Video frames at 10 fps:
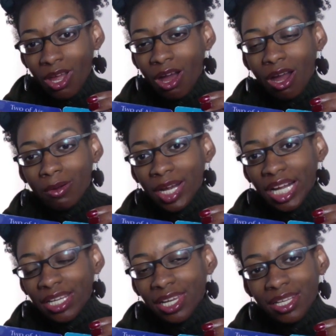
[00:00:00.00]
All
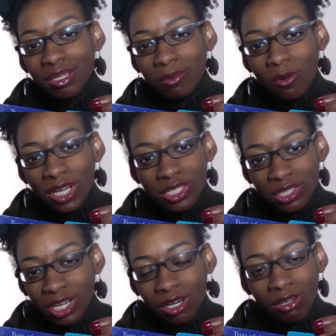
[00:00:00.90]
right, let them question.
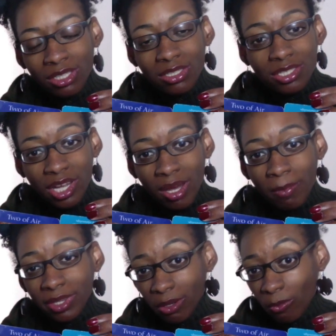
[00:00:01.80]
They don't understand,
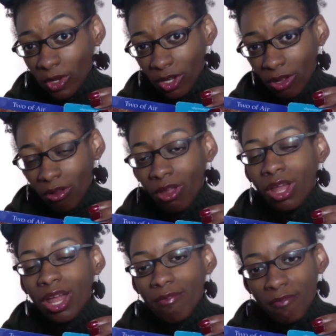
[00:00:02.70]
but they will
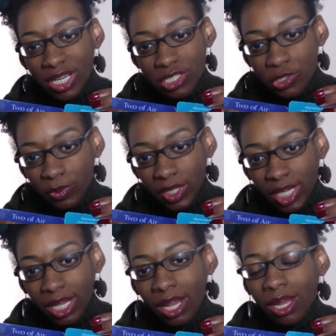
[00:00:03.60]

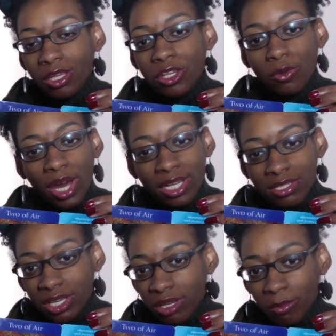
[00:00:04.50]
eventually. You got to
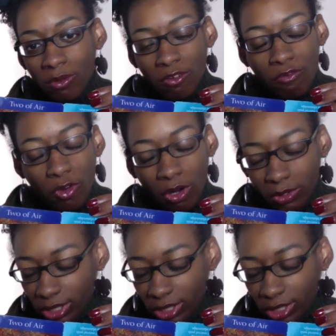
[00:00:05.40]
keep moving forward.